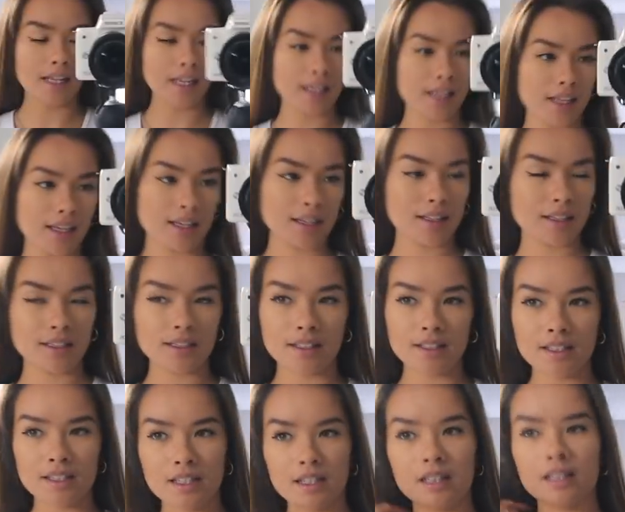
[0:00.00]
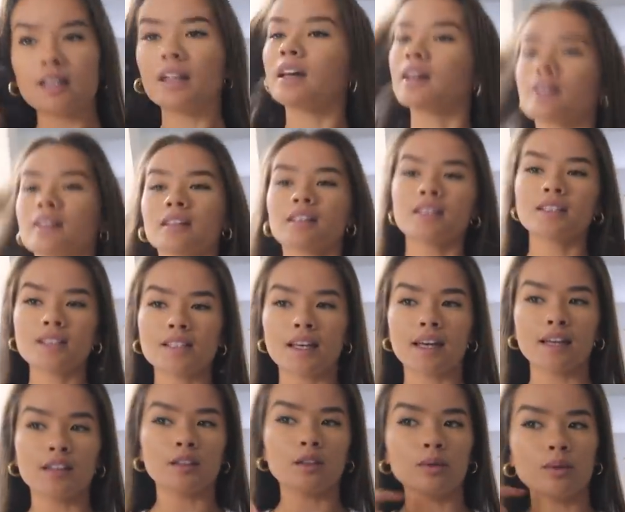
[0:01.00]
And necklace,
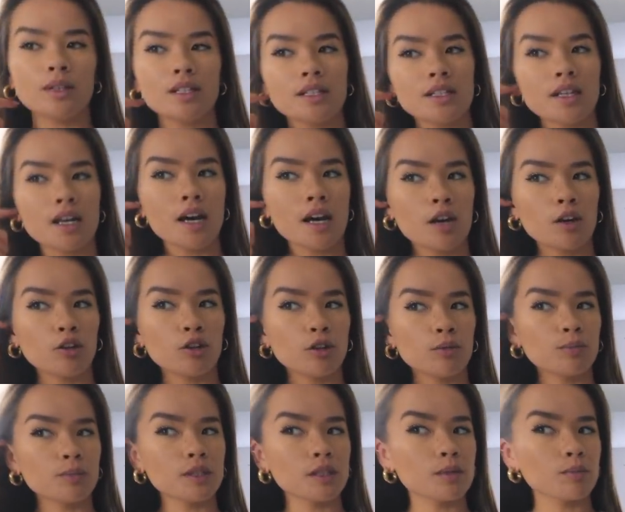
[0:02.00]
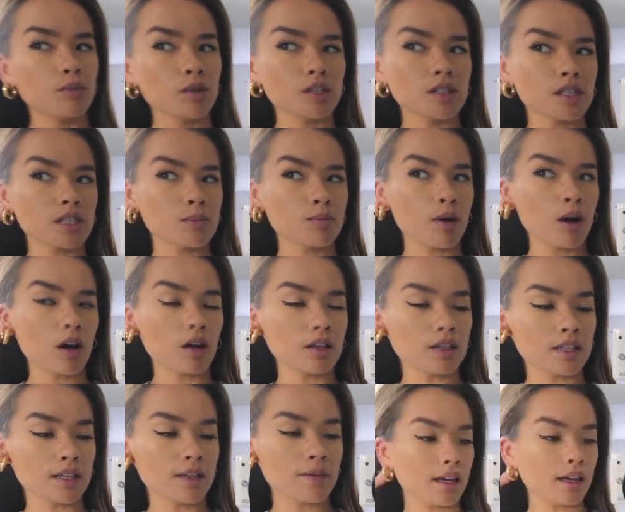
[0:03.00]
Ana Luisa, hoops, Princess
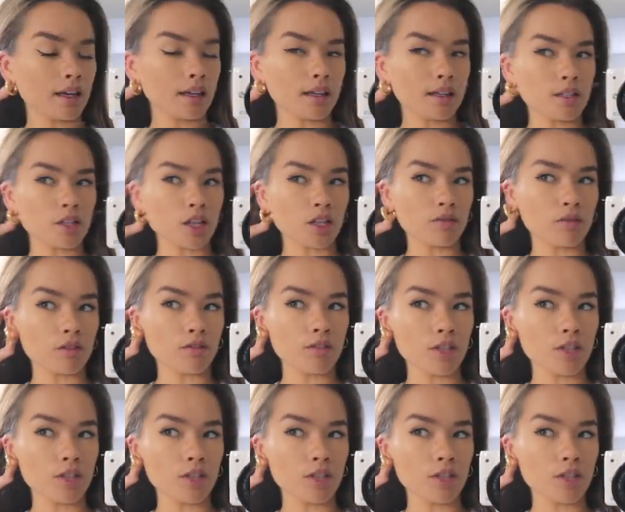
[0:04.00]
Polly, and Jennifer